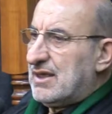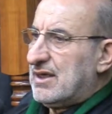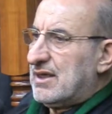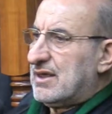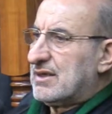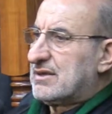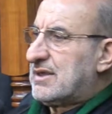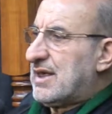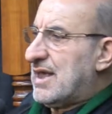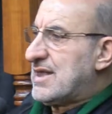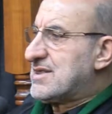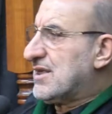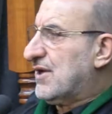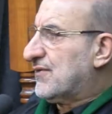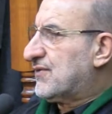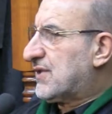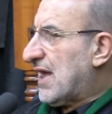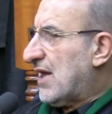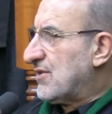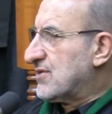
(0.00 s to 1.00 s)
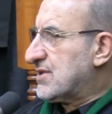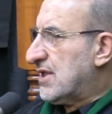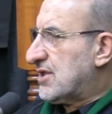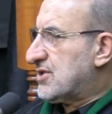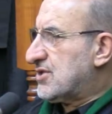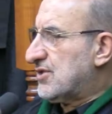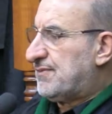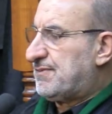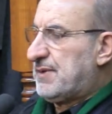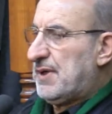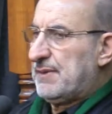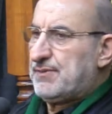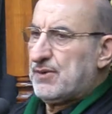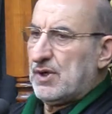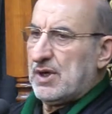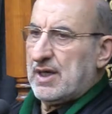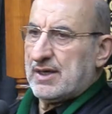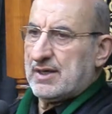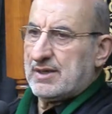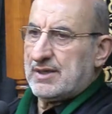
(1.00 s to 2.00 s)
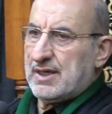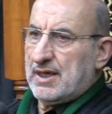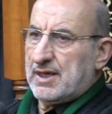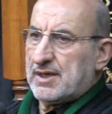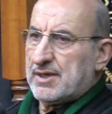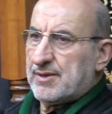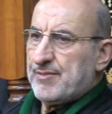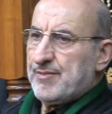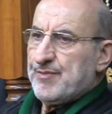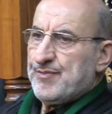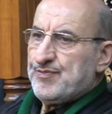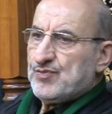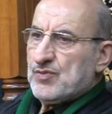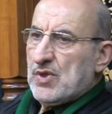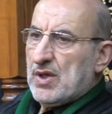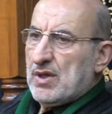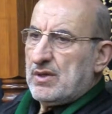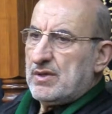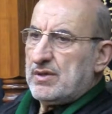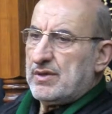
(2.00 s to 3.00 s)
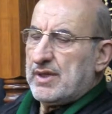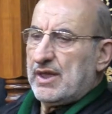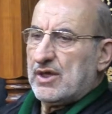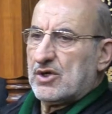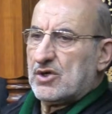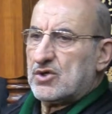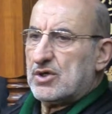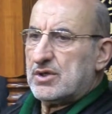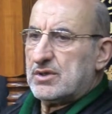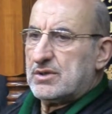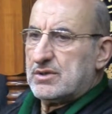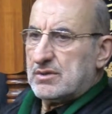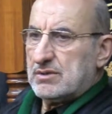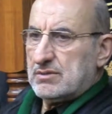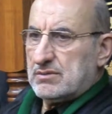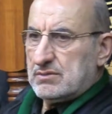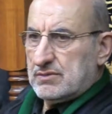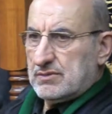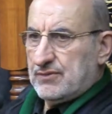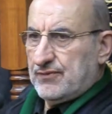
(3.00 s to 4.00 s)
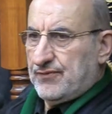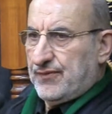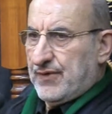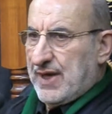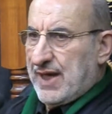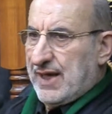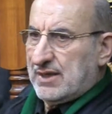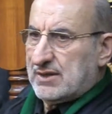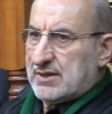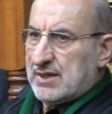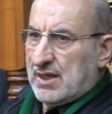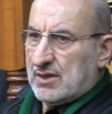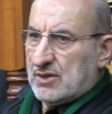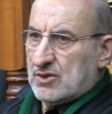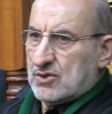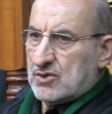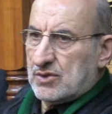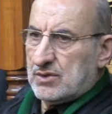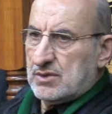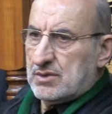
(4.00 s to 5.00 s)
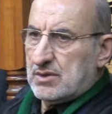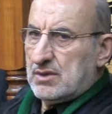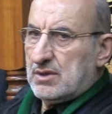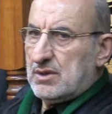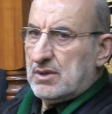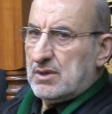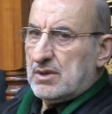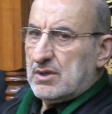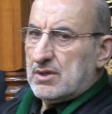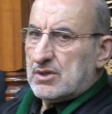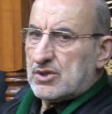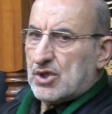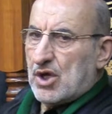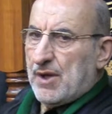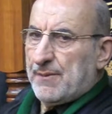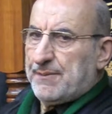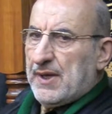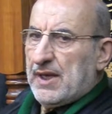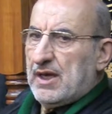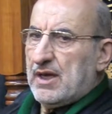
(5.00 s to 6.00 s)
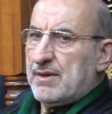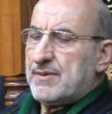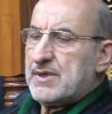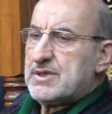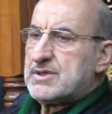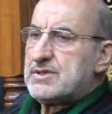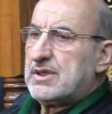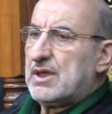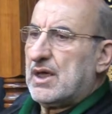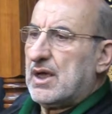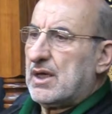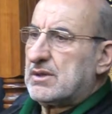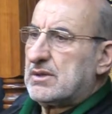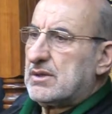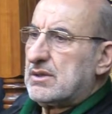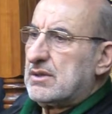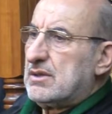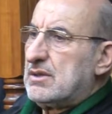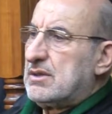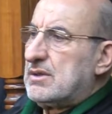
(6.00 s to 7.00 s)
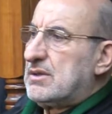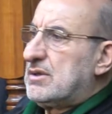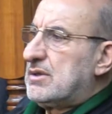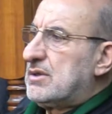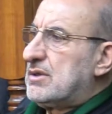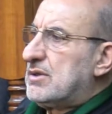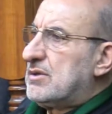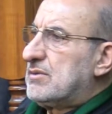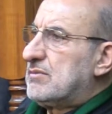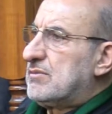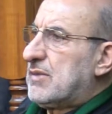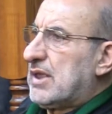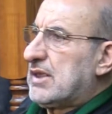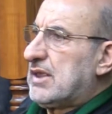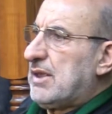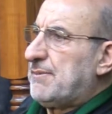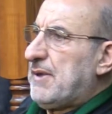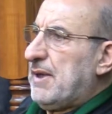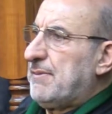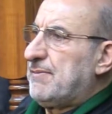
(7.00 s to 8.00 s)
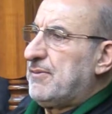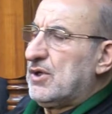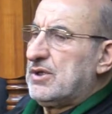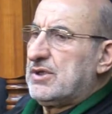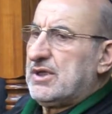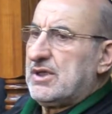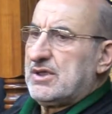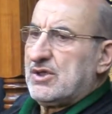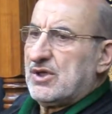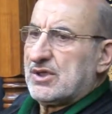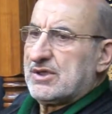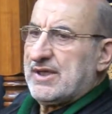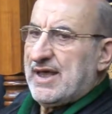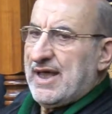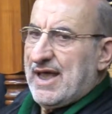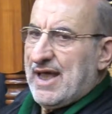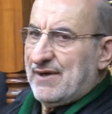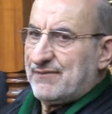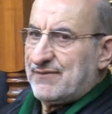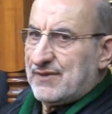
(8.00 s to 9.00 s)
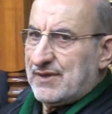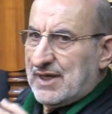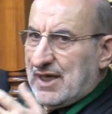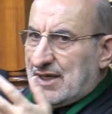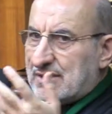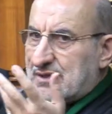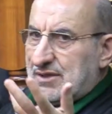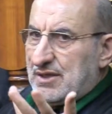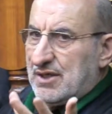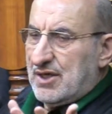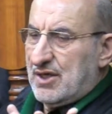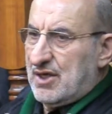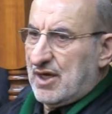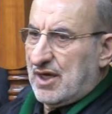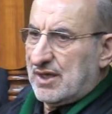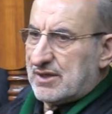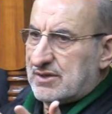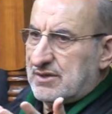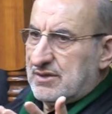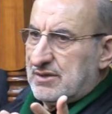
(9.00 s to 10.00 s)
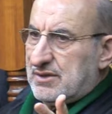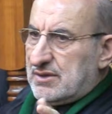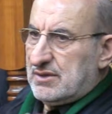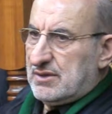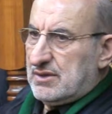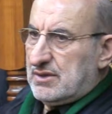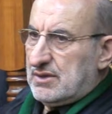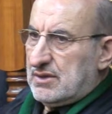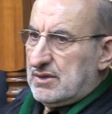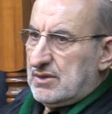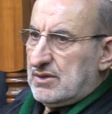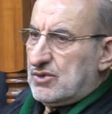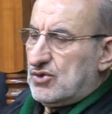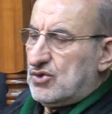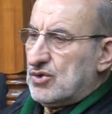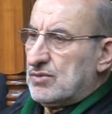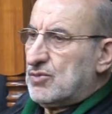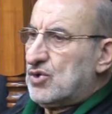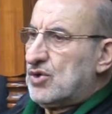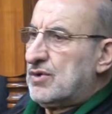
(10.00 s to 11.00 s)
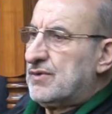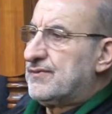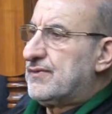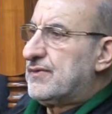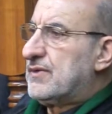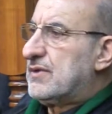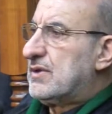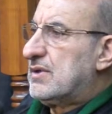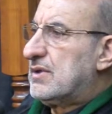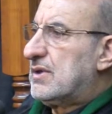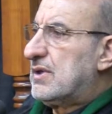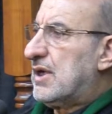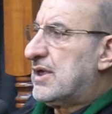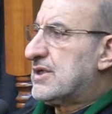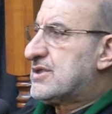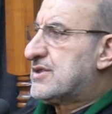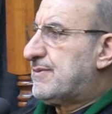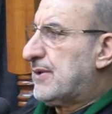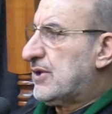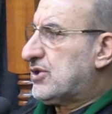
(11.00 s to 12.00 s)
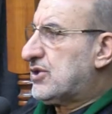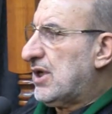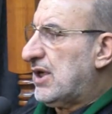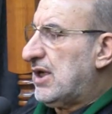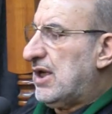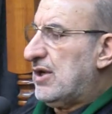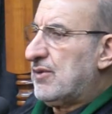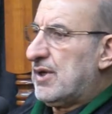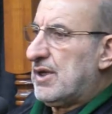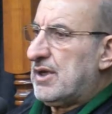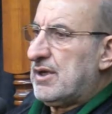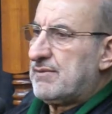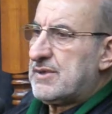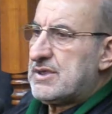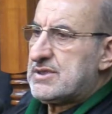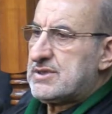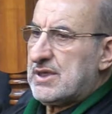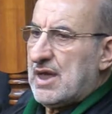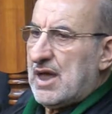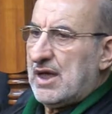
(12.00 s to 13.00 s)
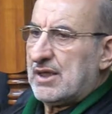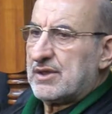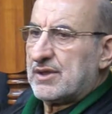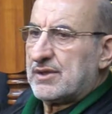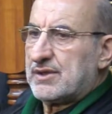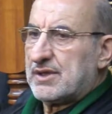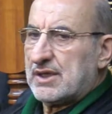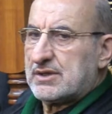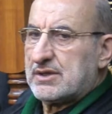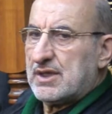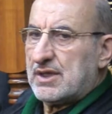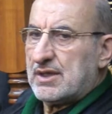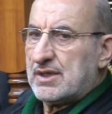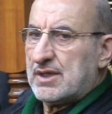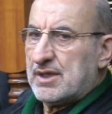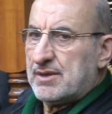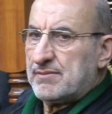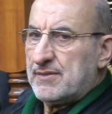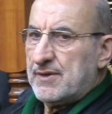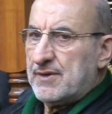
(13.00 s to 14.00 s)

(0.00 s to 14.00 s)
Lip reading: tens of thousands of people are there. They could fight and could topple Ibn Ziyad. But the people did not have that gut to move, especially when Ibn Ziyad threatened them